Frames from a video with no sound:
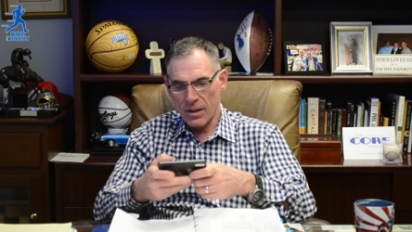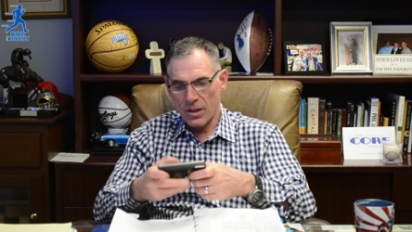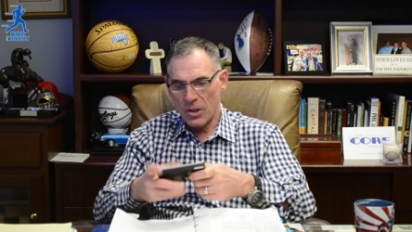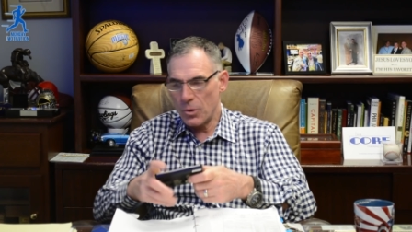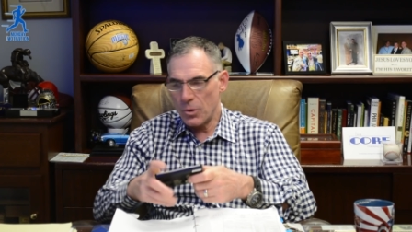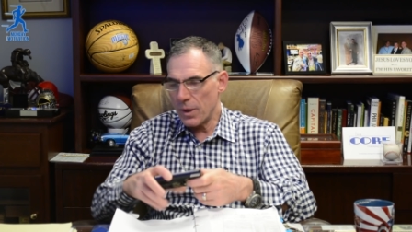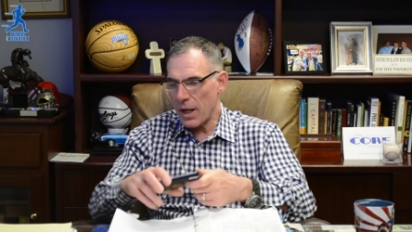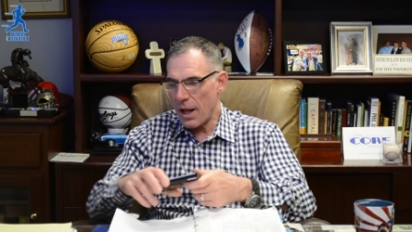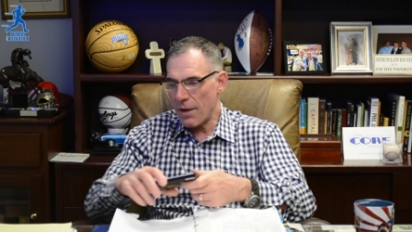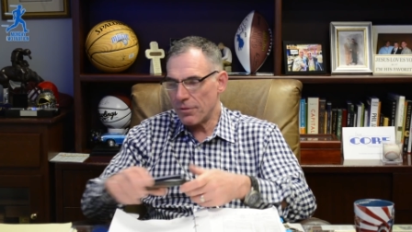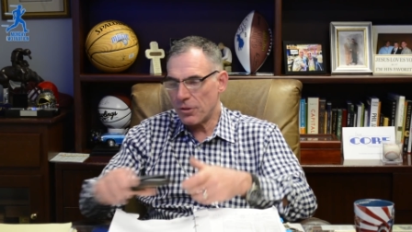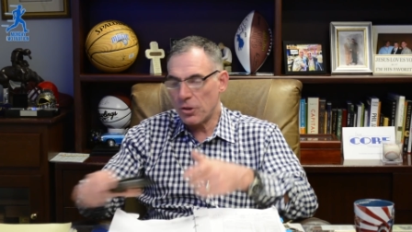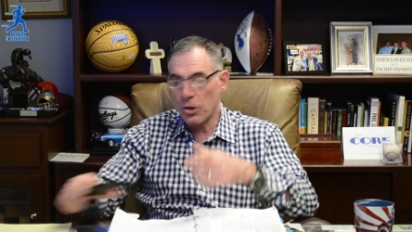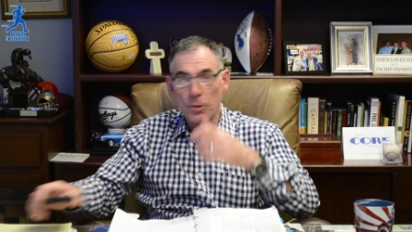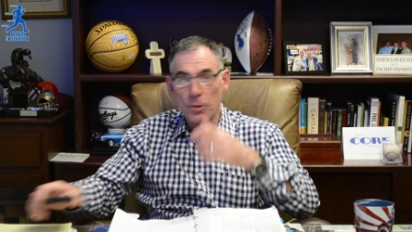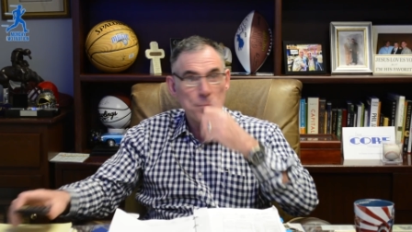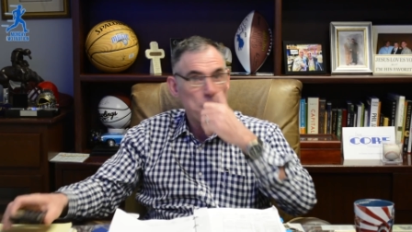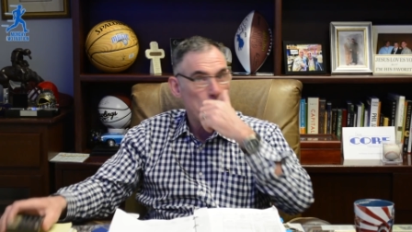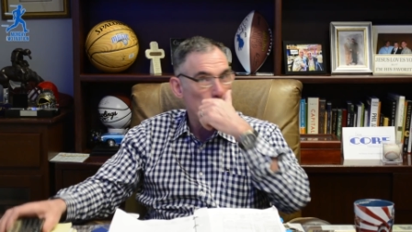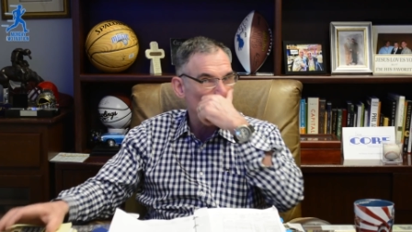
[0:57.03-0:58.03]
you would have
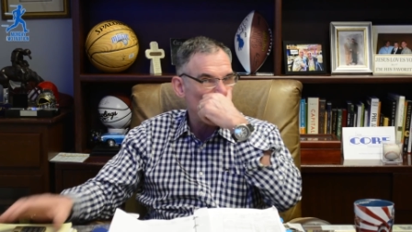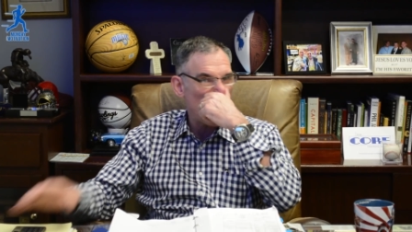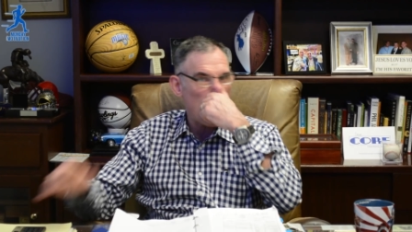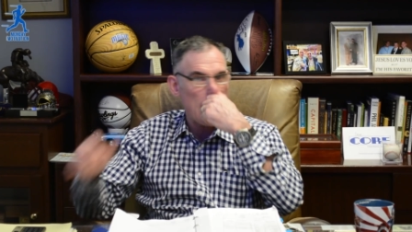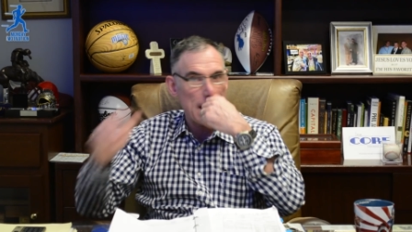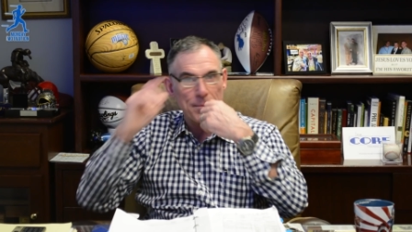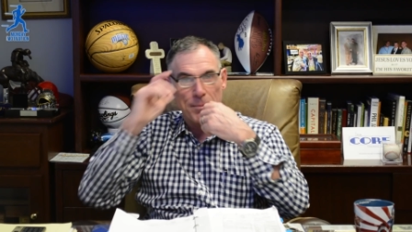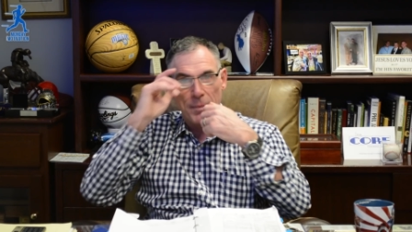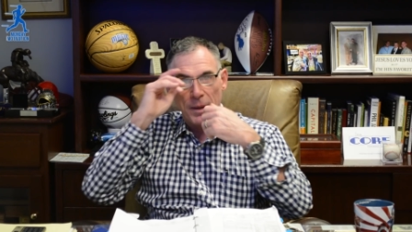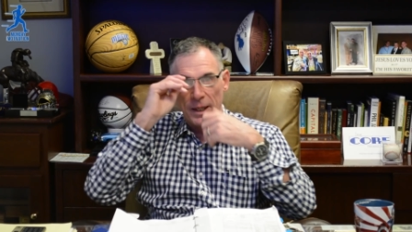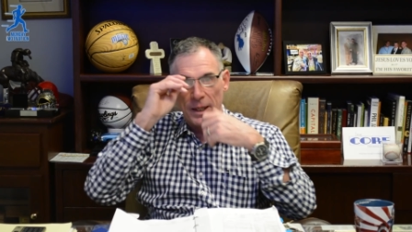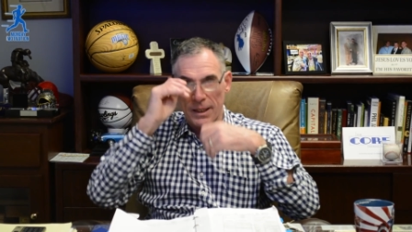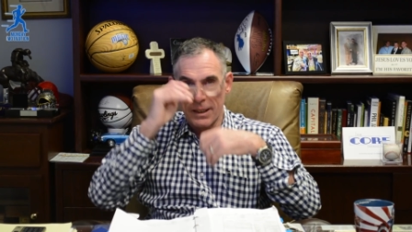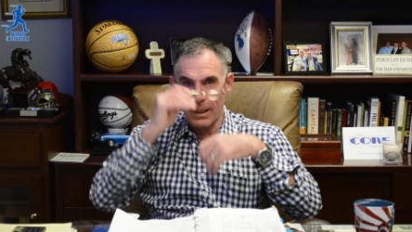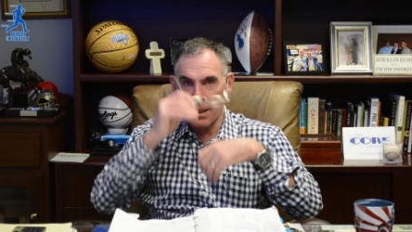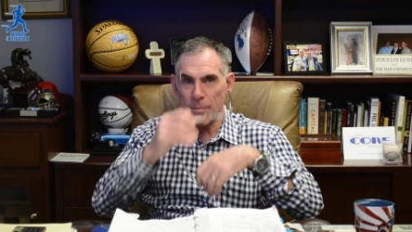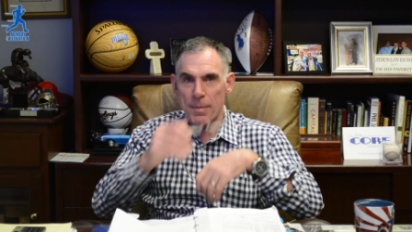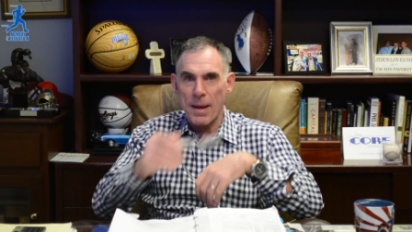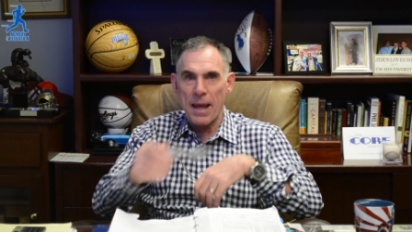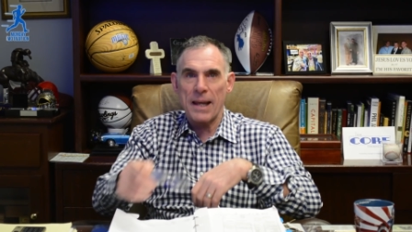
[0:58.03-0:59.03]
2.8 million
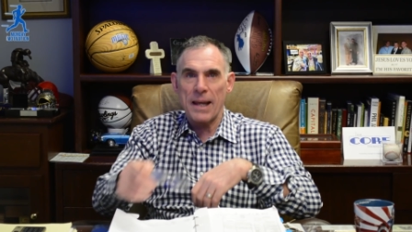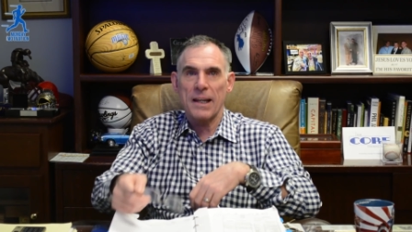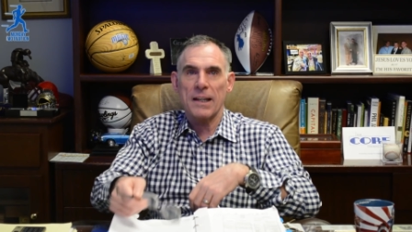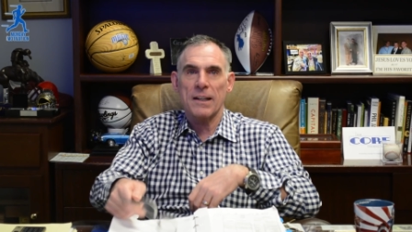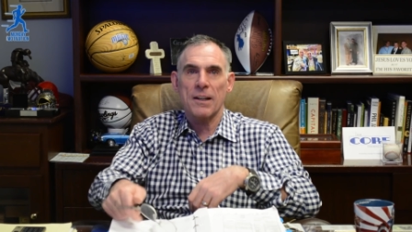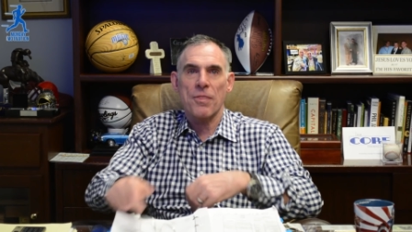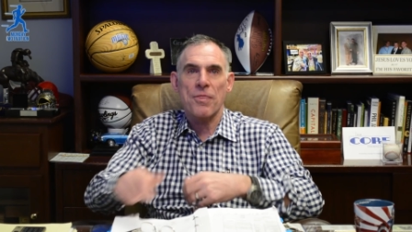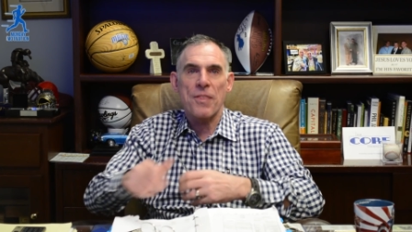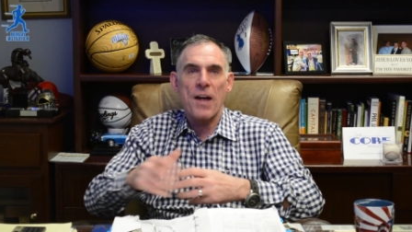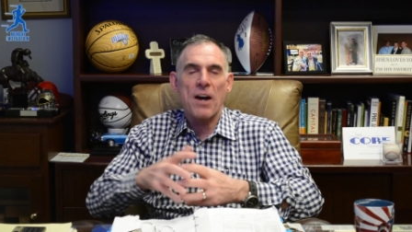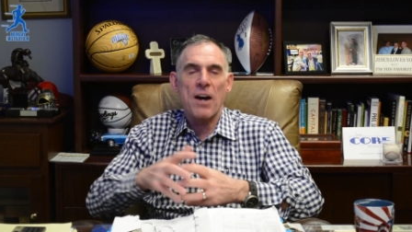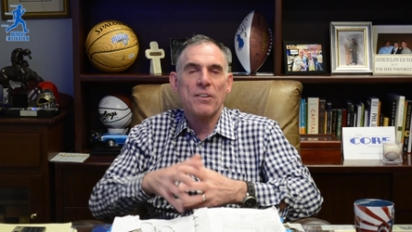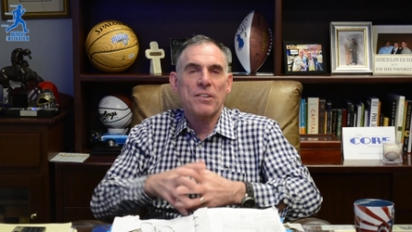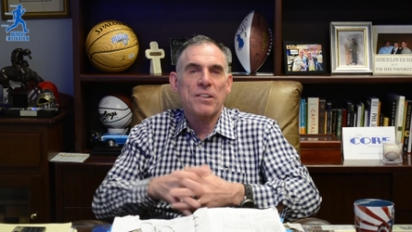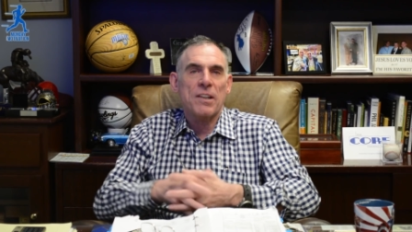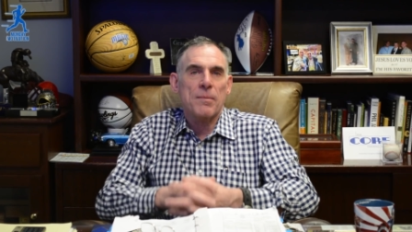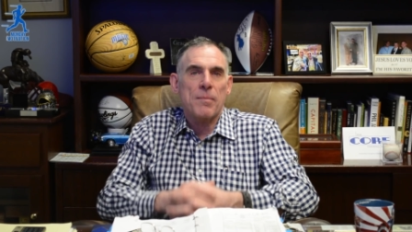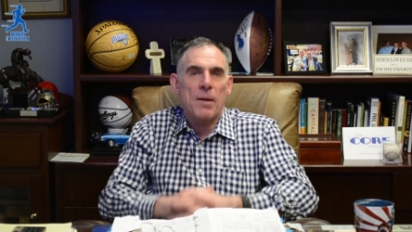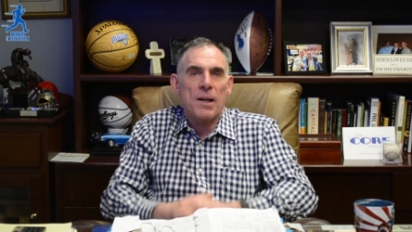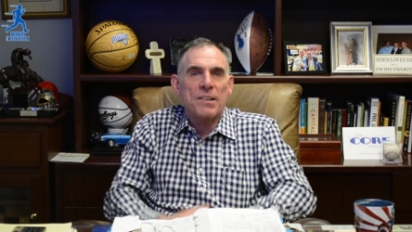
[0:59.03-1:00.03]
in the bank a
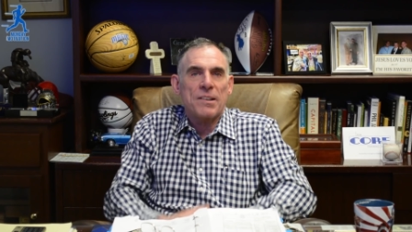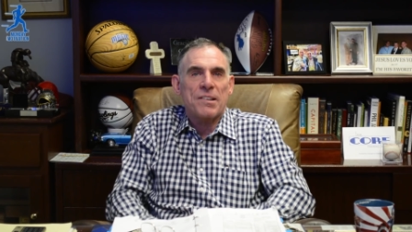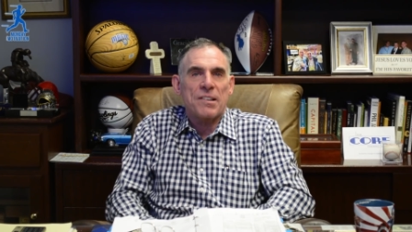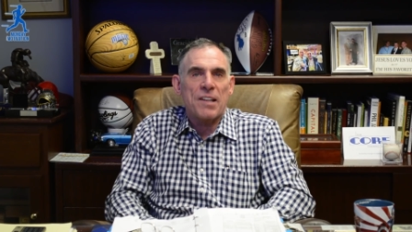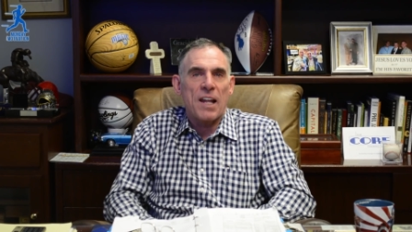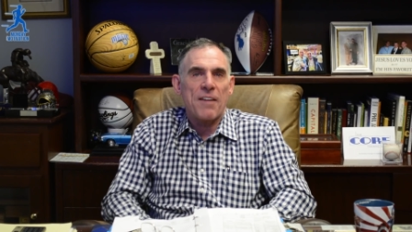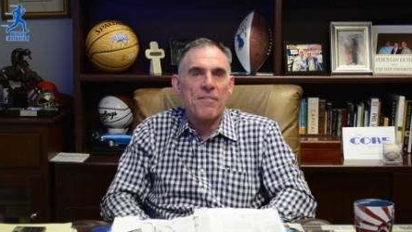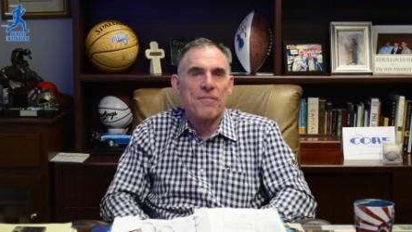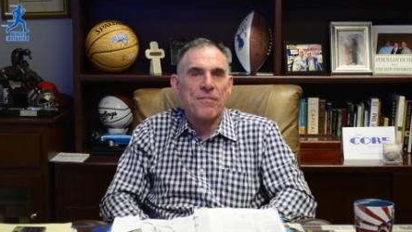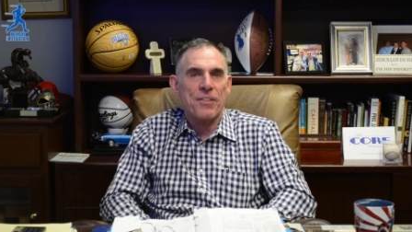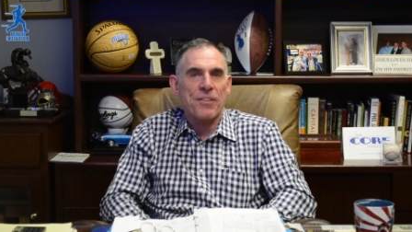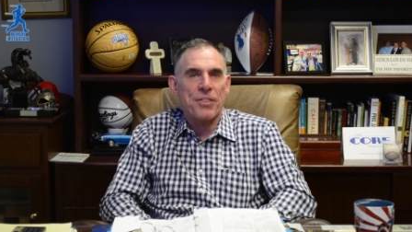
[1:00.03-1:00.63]
1,000 a month saved for